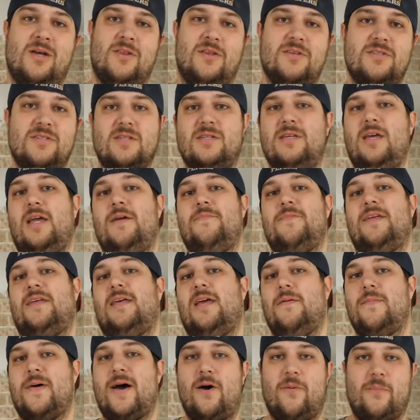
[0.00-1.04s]
This is a game that
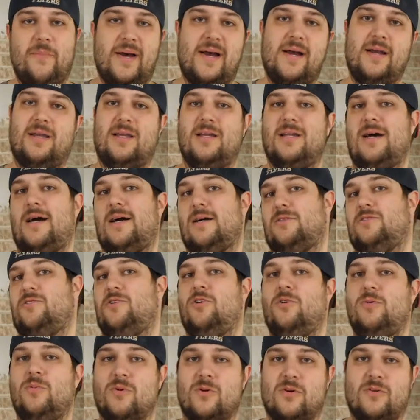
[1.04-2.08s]
came out back in
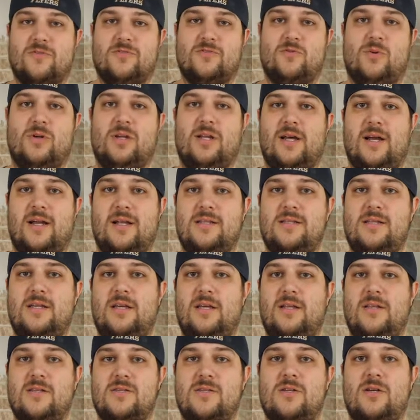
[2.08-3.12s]
October of
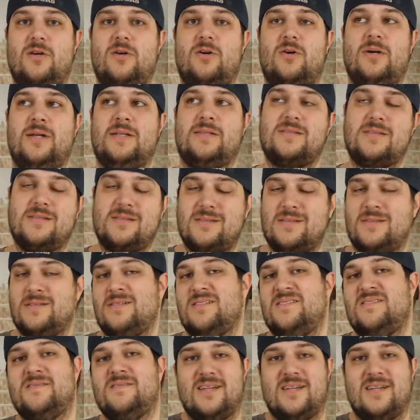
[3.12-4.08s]
2019, so it's